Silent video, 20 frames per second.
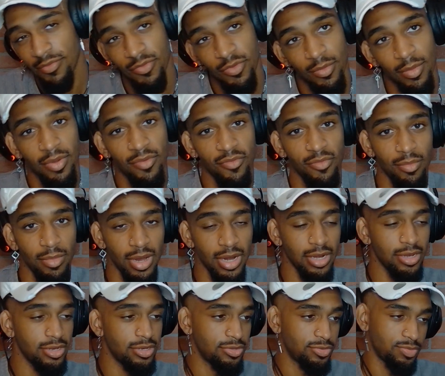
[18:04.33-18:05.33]
from
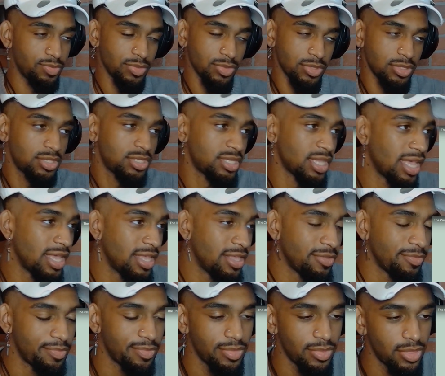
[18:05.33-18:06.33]
everybody.
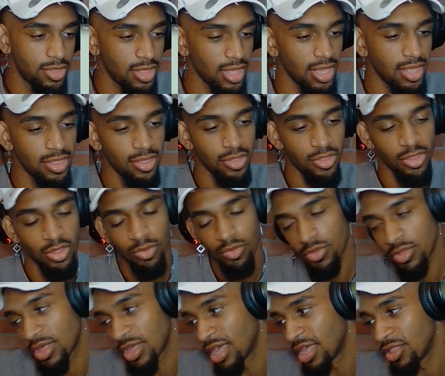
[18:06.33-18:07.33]
Say this shit
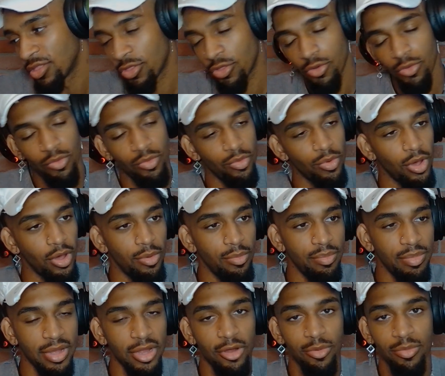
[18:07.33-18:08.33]
was getting too
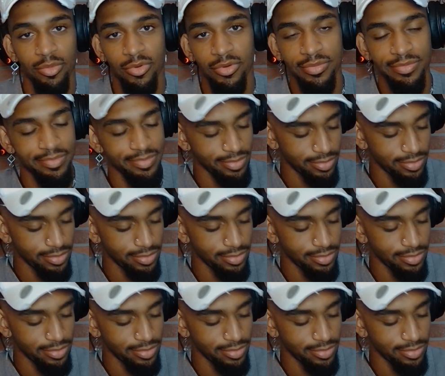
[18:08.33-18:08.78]
unbearable,